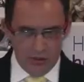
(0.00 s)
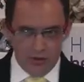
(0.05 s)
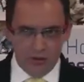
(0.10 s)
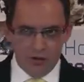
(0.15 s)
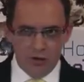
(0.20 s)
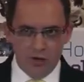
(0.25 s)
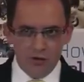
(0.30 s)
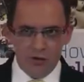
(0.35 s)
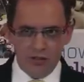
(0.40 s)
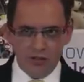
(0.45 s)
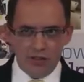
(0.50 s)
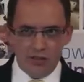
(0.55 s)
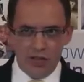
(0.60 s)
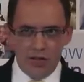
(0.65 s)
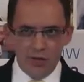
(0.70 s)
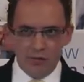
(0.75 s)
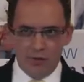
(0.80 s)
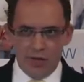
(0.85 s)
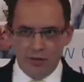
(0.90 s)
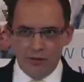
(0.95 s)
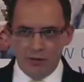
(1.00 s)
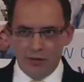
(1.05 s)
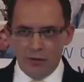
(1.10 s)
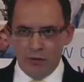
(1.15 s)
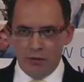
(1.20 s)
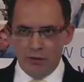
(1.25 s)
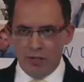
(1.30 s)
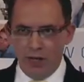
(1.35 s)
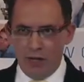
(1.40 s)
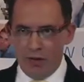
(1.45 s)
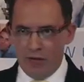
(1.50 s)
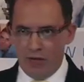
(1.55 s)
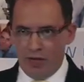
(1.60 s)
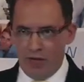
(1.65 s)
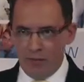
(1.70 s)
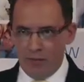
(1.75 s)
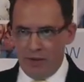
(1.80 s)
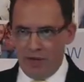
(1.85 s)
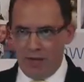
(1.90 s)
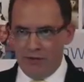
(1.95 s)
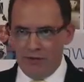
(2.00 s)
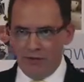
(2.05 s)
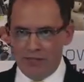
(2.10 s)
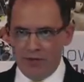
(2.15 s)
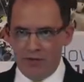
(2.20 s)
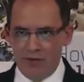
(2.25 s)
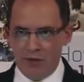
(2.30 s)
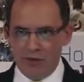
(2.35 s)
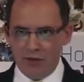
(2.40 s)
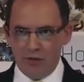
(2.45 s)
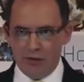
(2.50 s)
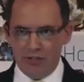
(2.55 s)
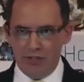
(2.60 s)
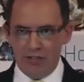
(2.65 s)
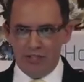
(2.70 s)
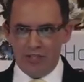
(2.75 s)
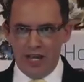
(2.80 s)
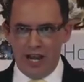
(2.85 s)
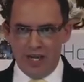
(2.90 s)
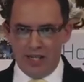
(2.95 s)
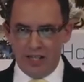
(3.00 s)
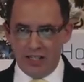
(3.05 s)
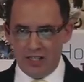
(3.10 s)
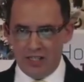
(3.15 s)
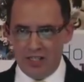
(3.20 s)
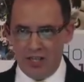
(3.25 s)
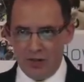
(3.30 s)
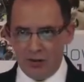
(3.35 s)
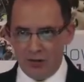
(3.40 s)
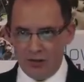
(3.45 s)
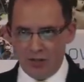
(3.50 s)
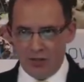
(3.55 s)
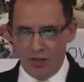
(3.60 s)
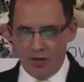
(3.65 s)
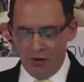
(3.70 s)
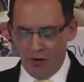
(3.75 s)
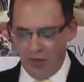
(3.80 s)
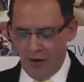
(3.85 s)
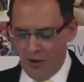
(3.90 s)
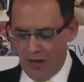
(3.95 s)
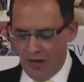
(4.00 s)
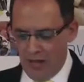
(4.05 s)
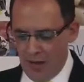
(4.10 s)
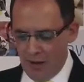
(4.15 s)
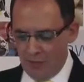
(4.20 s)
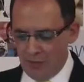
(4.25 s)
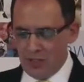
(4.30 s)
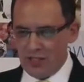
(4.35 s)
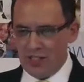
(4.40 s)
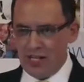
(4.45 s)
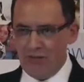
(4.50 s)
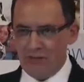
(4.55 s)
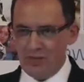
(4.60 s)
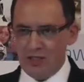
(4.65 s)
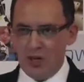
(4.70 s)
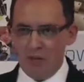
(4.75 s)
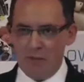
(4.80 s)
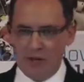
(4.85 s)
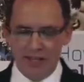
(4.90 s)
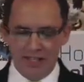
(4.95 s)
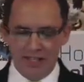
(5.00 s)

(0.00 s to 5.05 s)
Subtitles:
Those that know me will know that I have difficulty standing still. So Steve's told me,